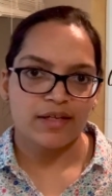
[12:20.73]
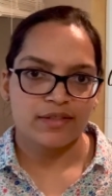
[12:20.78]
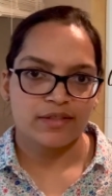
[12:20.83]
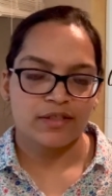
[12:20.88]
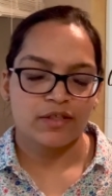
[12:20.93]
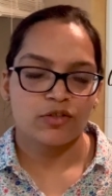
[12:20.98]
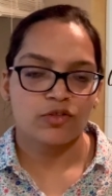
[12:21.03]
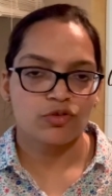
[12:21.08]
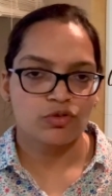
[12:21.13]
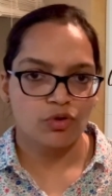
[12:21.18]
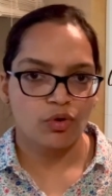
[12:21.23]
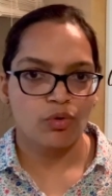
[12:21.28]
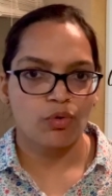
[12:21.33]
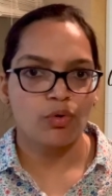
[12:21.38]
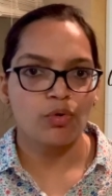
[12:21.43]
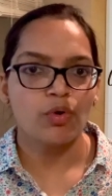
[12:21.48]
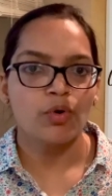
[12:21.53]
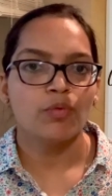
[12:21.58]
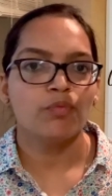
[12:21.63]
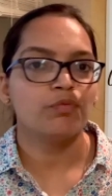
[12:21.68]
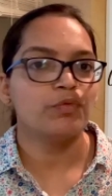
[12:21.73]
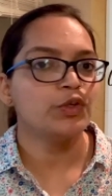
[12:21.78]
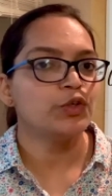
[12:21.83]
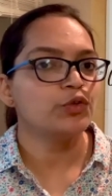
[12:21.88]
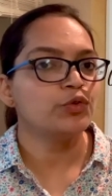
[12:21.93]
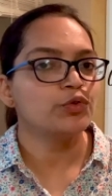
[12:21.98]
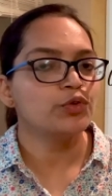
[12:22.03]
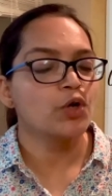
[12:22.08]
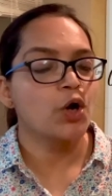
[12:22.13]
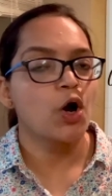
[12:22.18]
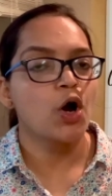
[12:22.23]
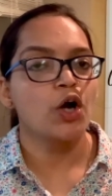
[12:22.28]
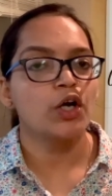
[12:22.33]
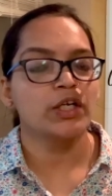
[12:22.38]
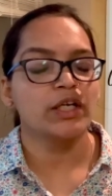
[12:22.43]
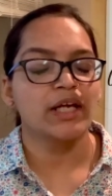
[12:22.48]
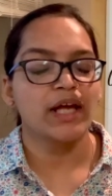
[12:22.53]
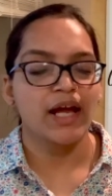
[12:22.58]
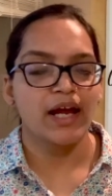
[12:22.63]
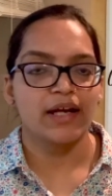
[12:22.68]
So we do not
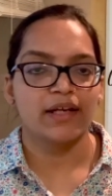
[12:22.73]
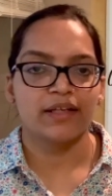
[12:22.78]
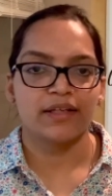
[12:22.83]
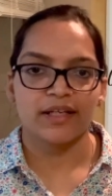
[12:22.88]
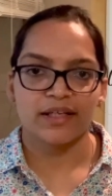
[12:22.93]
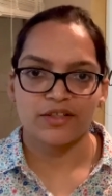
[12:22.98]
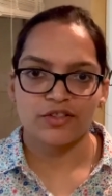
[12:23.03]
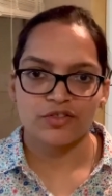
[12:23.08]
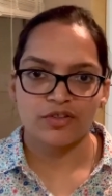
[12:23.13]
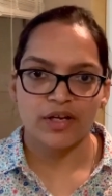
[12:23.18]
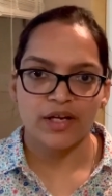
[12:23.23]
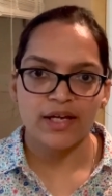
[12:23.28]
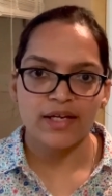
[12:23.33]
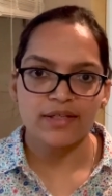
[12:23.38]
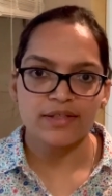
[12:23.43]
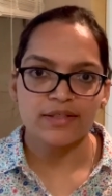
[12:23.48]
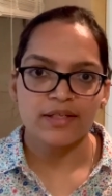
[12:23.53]
add an extra s,